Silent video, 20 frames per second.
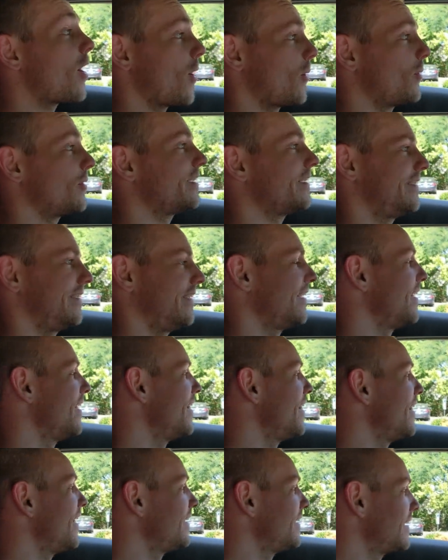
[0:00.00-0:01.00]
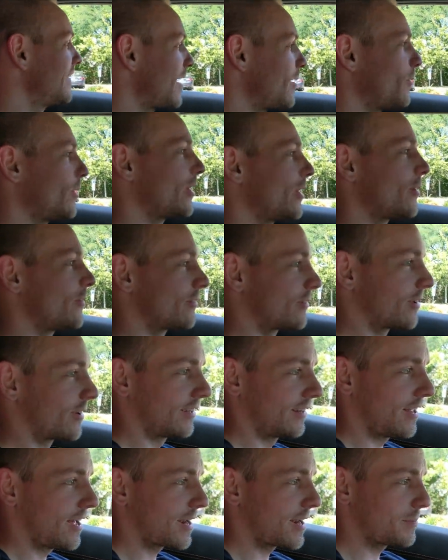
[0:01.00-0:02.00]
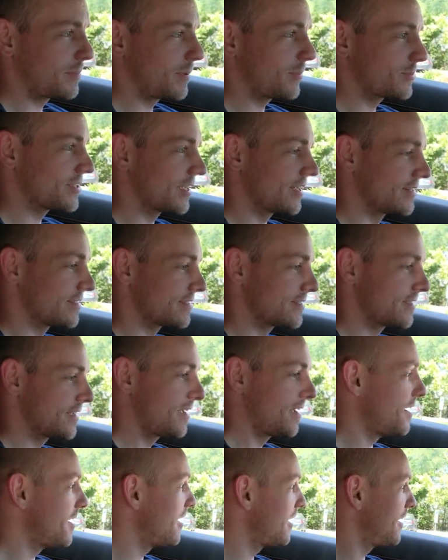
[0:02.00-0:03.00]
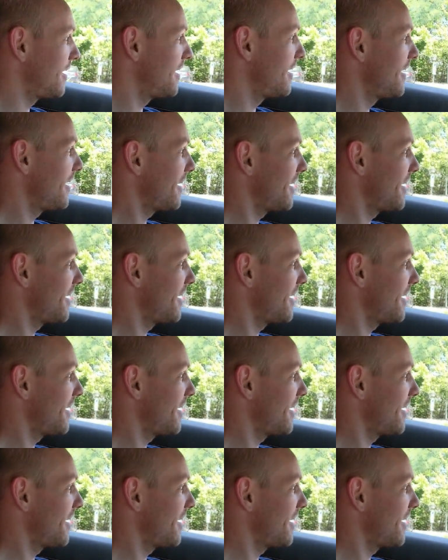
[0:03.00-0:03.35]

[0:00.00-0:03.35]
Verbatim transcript: coolest C8. Yeah, that went like, over a lot of people's heads. Yeah, people are just